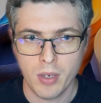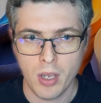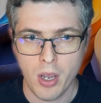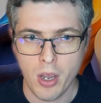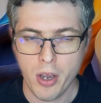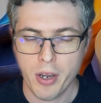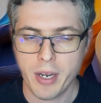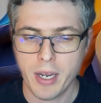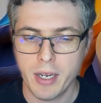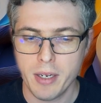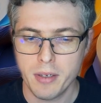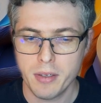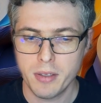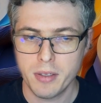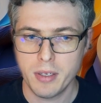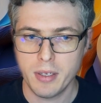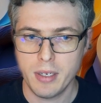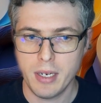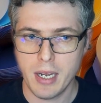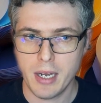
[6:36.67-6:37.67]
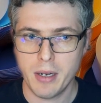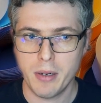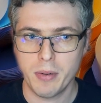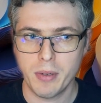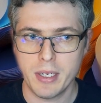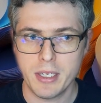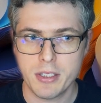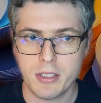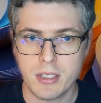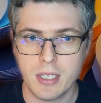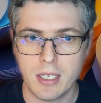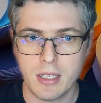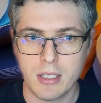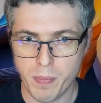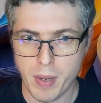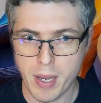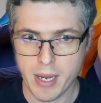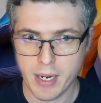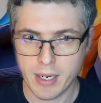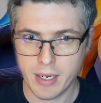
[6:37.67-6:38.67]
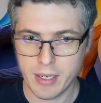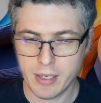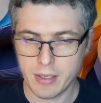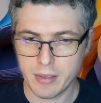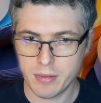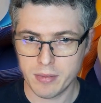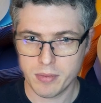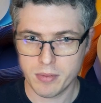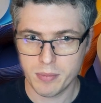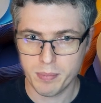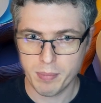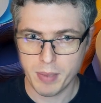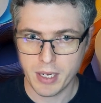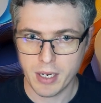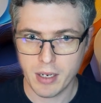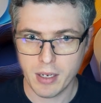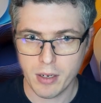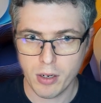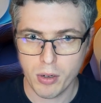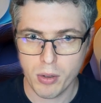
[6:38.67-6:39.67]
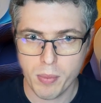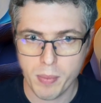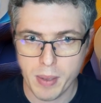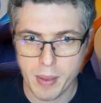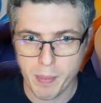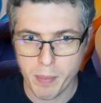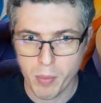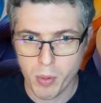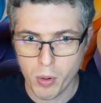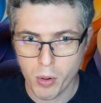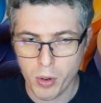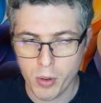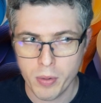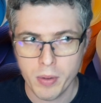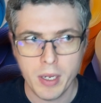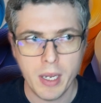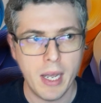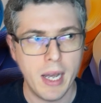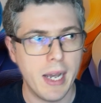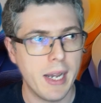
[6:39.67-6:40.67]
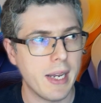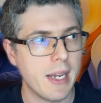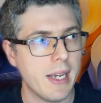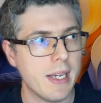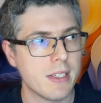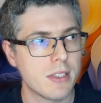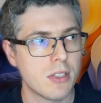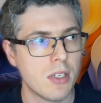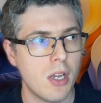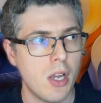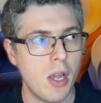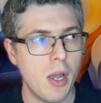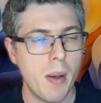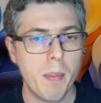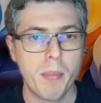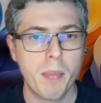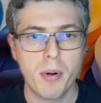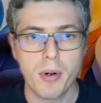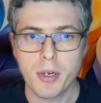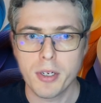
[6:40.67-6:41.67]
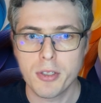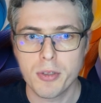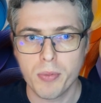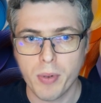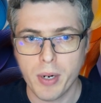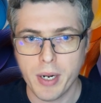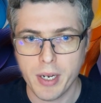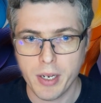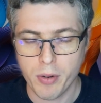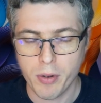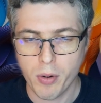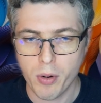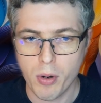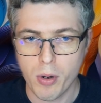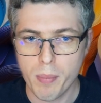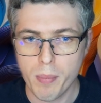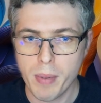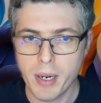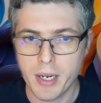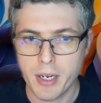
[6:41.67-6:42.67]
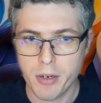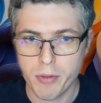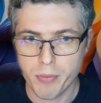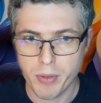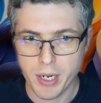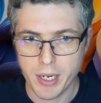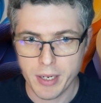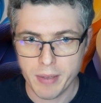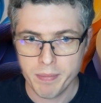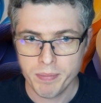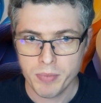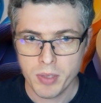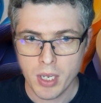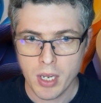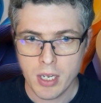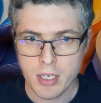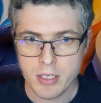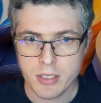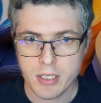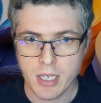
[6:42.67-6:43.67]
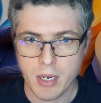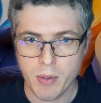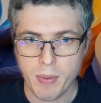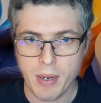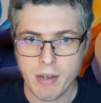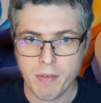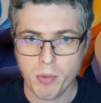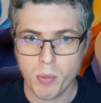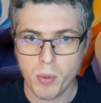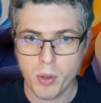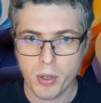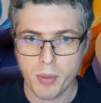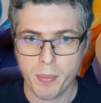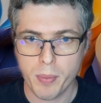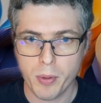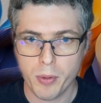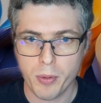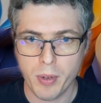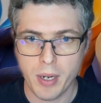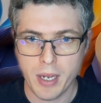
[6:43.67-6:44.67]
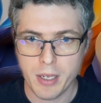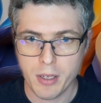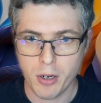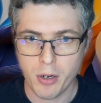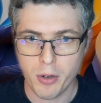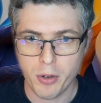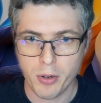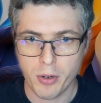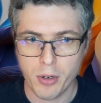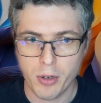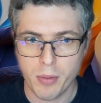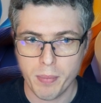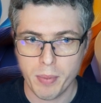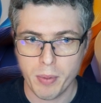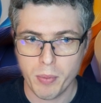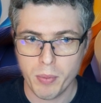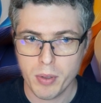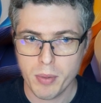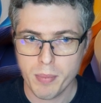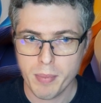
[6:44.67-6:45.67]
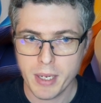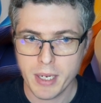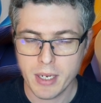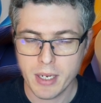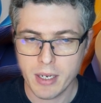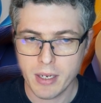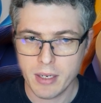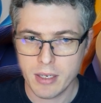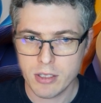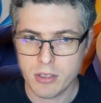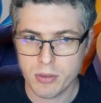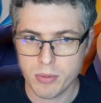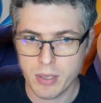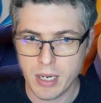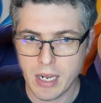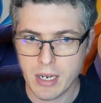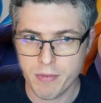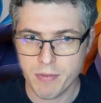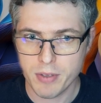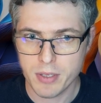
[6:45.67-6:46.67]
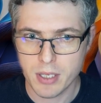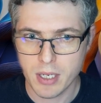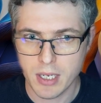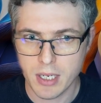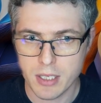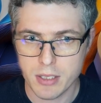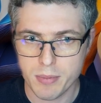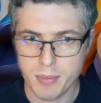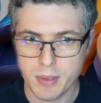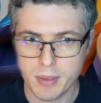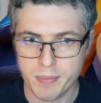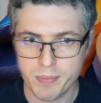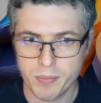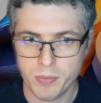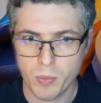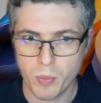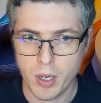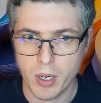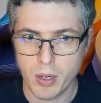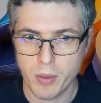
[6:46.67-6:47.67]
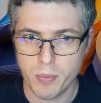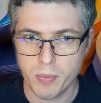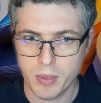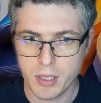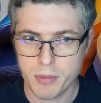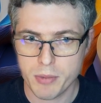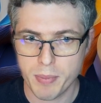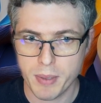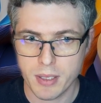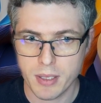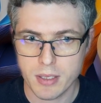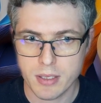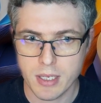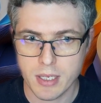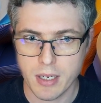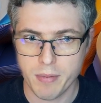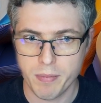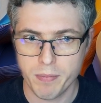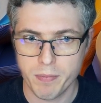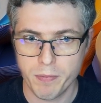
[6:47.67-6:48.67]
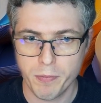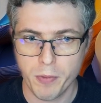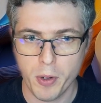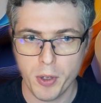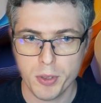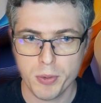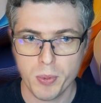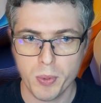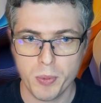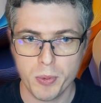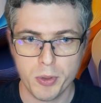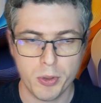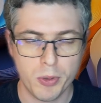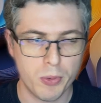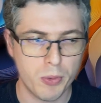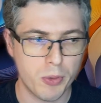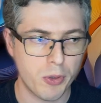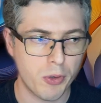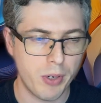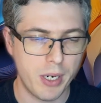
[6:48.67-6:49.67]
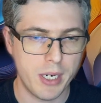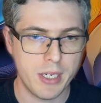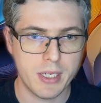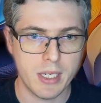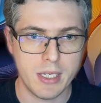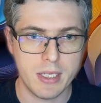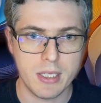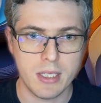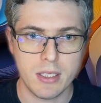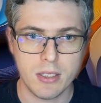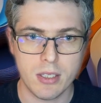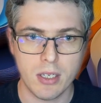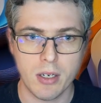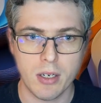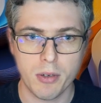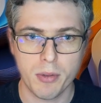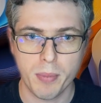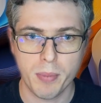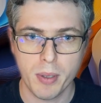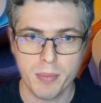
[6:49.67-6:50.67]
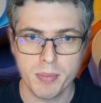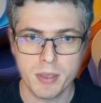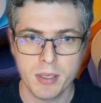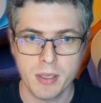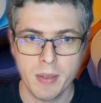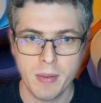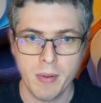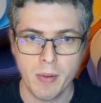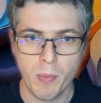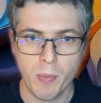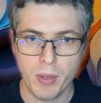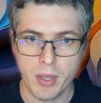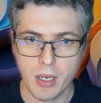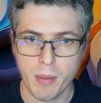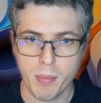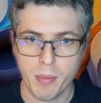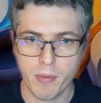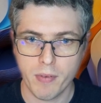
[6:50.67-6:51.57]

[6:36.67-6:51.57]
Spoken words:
Okay, now let's take this back and make it a little bit more, I guess, product ready or market ready. Say we have a water bottle and the logo, but we want to make it into an advertisement. Well, let's break this down. First, what we'll do, we'll create a detailed prompt with the help of